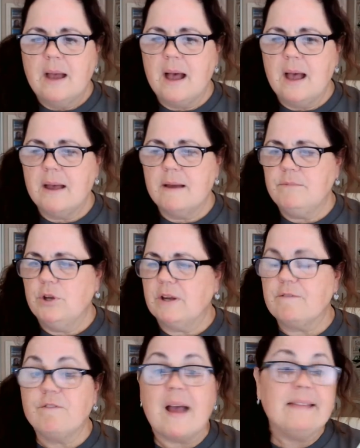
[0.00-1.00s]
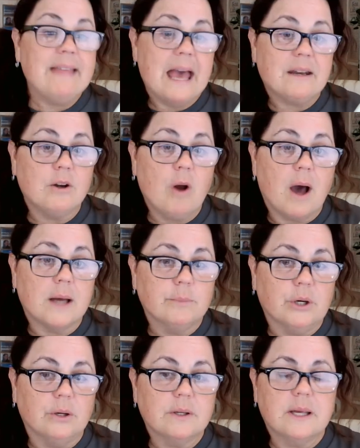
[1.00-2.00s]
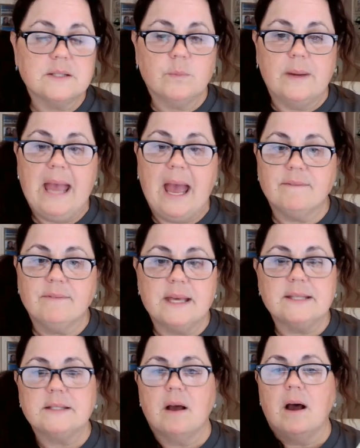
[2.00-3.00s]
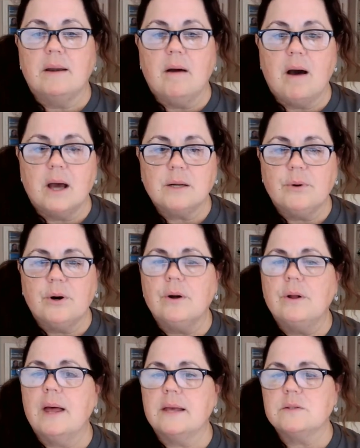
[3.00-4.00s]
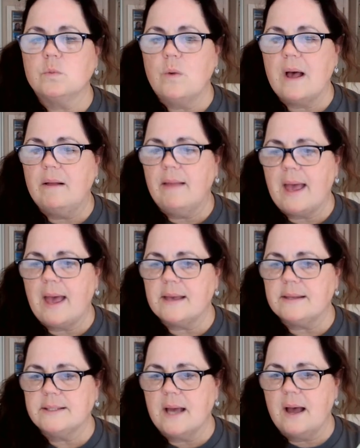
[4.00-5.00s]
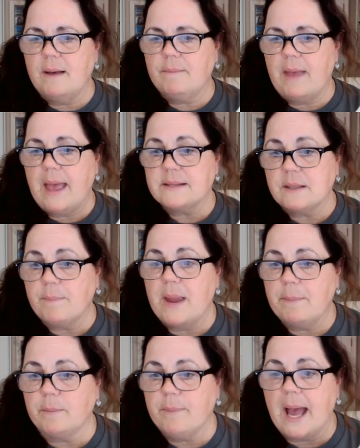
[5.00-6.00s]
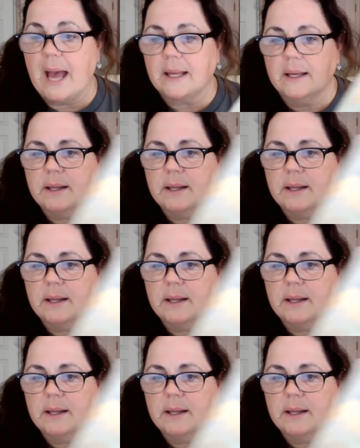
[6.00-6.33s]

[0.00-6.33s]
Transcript: You can find that on Audible, because we have this on Audible as well as a paperback.